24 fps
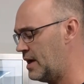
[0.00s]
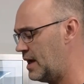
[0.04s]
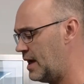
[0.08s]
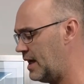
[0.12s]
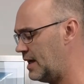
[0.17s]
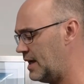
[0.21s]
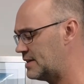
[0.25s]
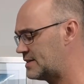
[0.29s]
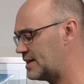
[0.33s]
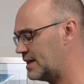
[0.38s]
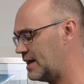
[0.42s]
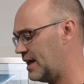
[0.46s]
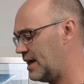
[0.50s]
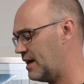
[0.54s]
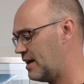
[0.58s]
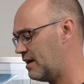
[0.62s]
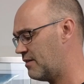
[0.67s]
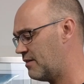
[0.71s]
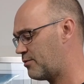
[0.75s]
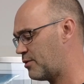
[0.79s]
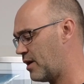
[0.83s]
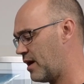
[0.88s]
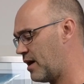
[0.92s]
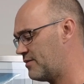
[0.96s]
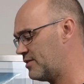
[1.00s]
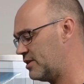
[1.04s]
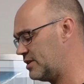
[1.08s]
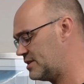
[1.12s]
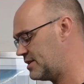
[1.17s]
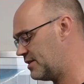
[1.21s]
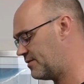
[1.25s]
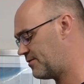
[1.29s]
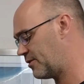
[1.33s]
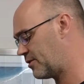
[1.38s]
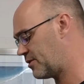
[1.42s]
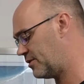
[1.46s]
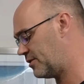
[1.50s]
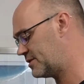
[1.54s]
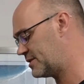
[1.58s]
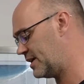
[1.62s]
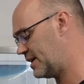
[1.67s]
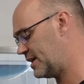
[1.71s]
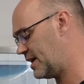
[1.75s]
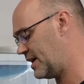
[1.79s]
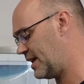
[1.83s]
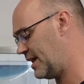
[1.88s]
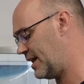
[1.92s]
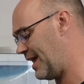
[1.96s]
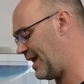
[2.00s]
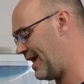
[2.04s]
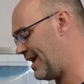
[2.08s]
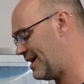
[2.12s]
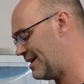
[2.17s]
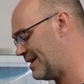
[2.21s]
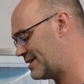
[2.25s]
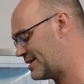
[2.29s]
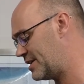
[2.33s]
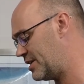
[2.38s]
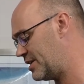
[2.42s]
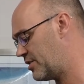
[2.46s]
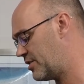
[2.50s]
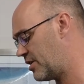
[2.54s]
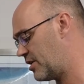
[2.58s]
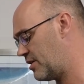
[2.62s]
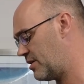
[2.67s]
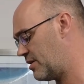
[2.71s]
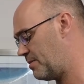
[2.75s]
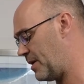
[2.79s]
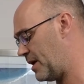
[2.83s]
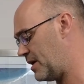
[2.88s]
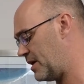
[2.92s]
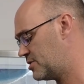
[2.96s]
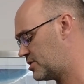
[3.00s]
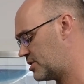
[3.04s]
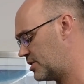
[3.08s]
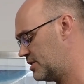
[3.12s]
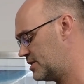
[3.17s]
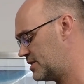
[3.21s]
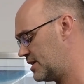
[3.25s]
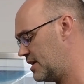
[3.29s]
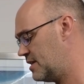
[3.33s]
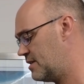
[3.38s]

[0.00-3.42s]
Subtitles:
If we're having difficulty getting anterior on the patient,